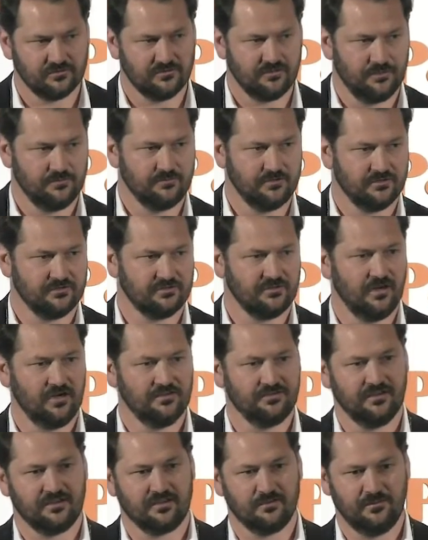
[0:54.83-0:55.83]
teams on
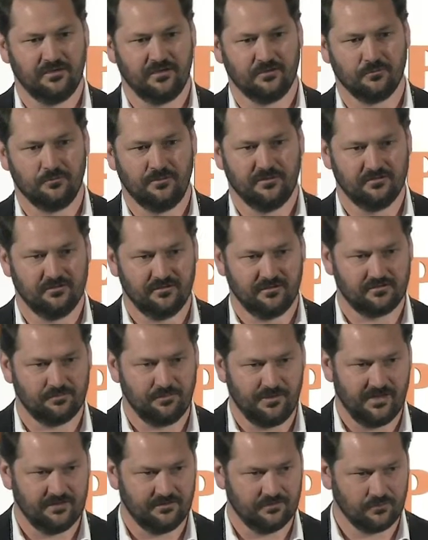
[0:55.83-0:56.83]
site that can be incrementally
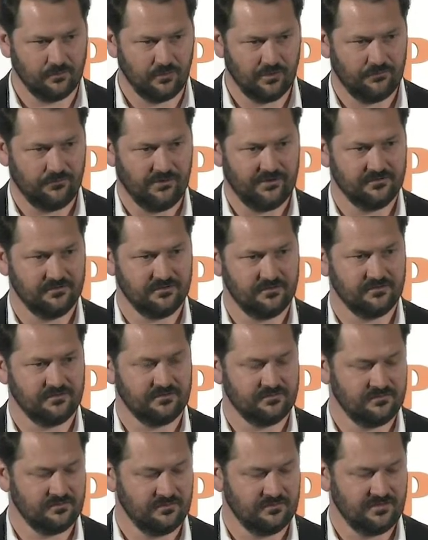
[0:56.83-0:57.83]
expanded quite readily
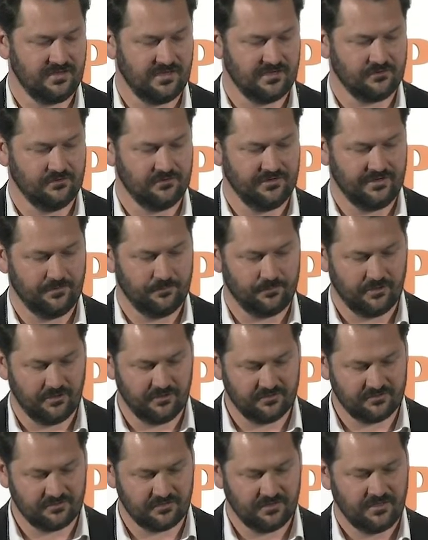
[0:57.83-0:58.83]
to take on
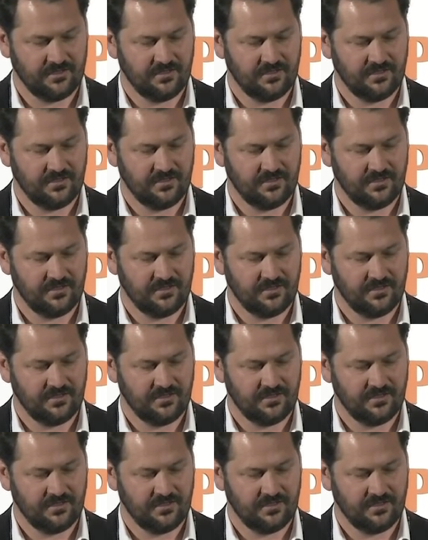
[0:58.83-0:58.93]
Enterprise.